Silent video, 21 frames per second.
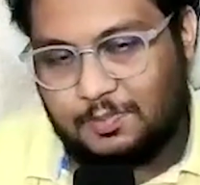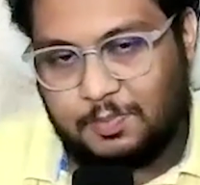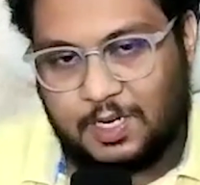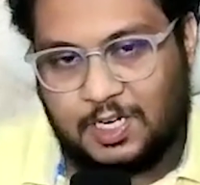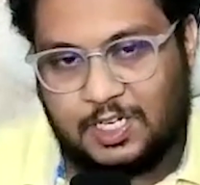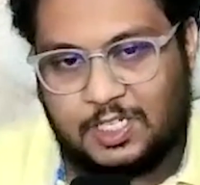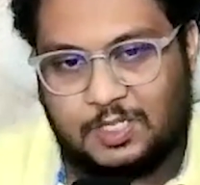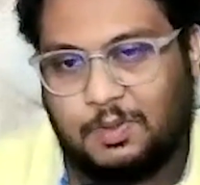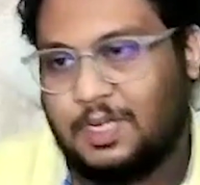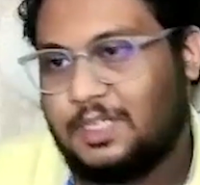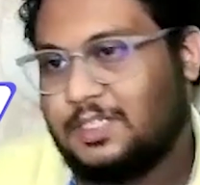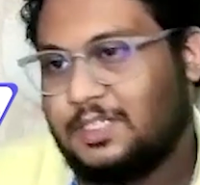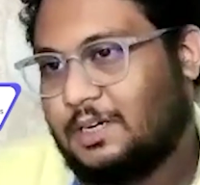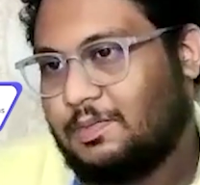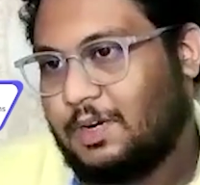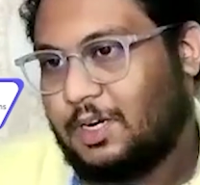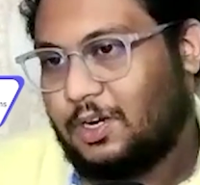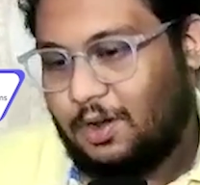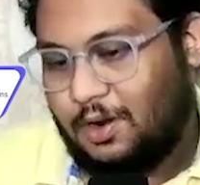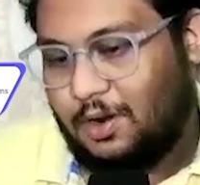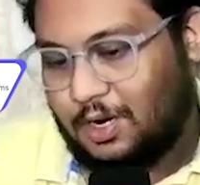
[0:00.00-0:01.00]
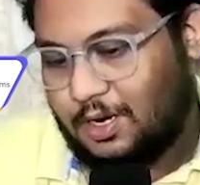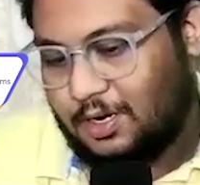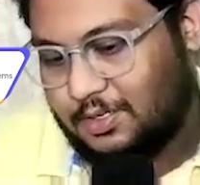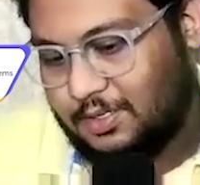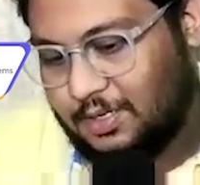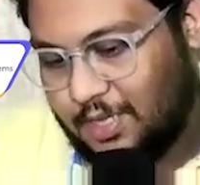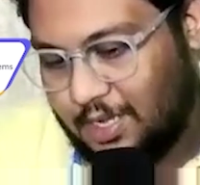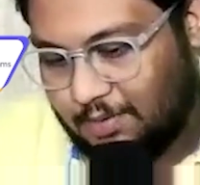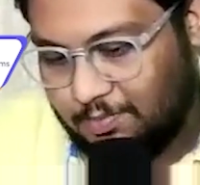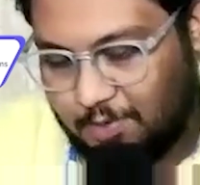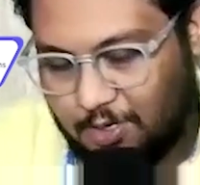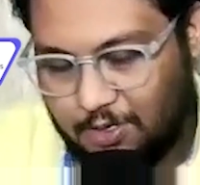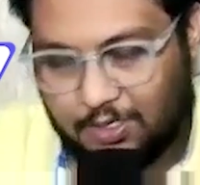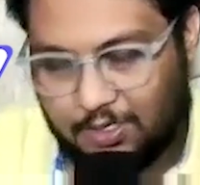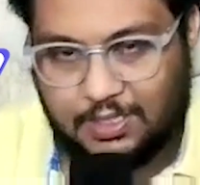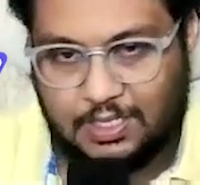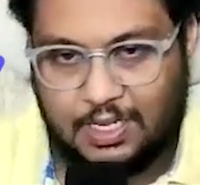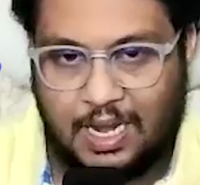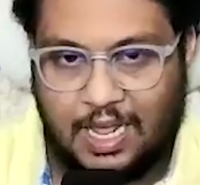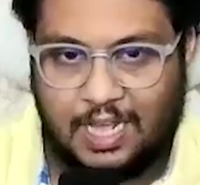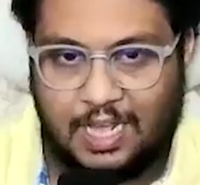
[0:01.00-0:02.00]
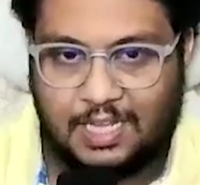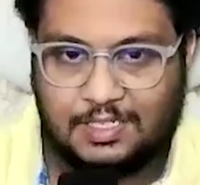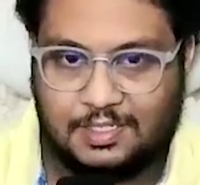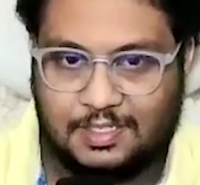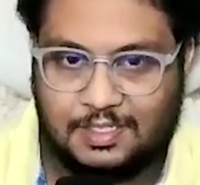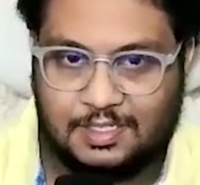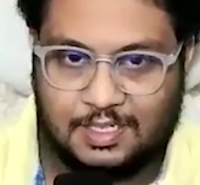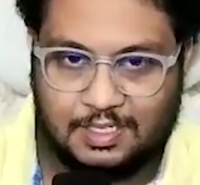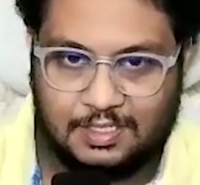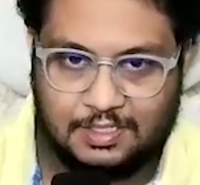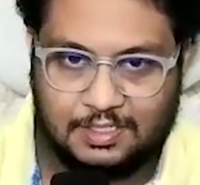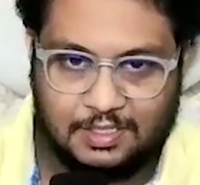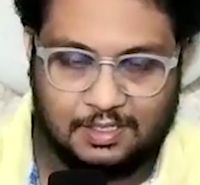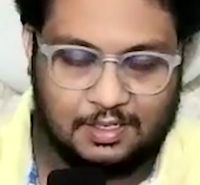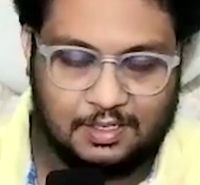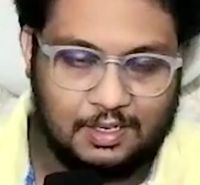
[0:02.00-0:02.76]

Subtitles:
principles that we talked about in the last session,